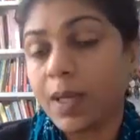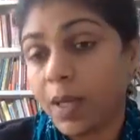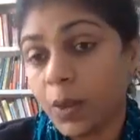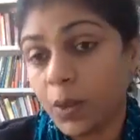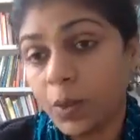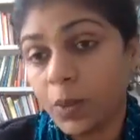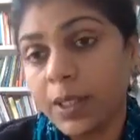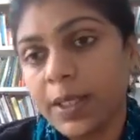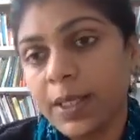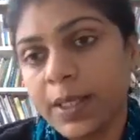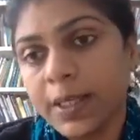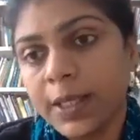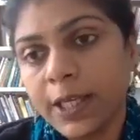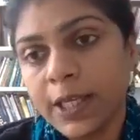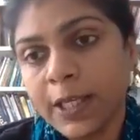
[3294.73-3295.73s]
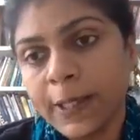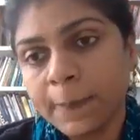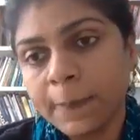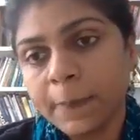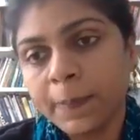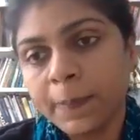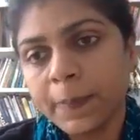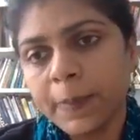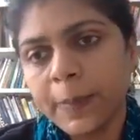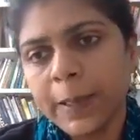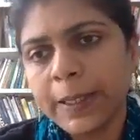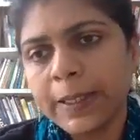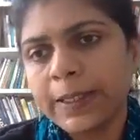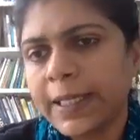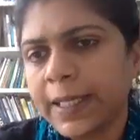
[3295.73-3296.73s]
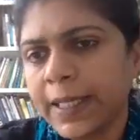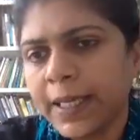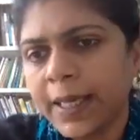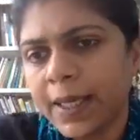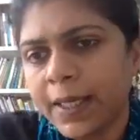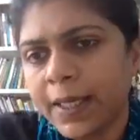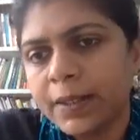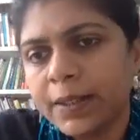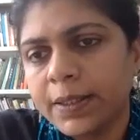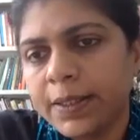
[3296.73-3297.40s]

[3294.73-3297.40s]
how they had